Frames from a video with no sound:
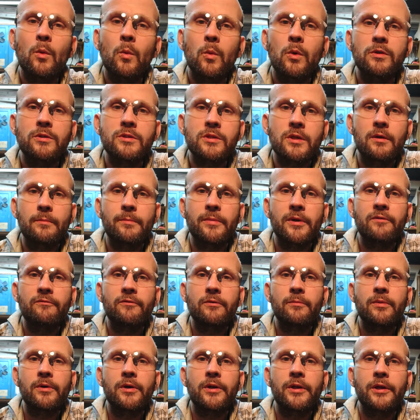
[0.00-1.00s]
What's up,
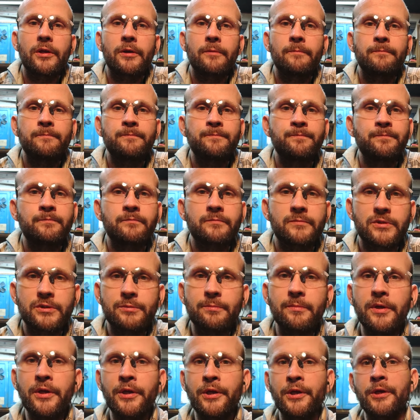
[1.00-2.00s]
everybody? It's
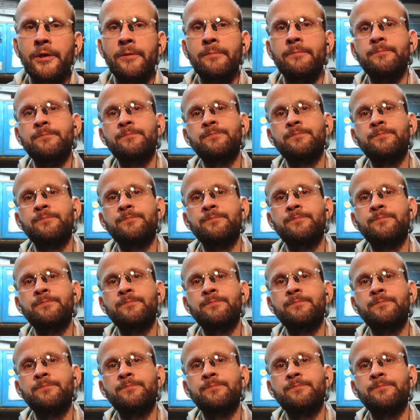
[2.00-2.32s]
me,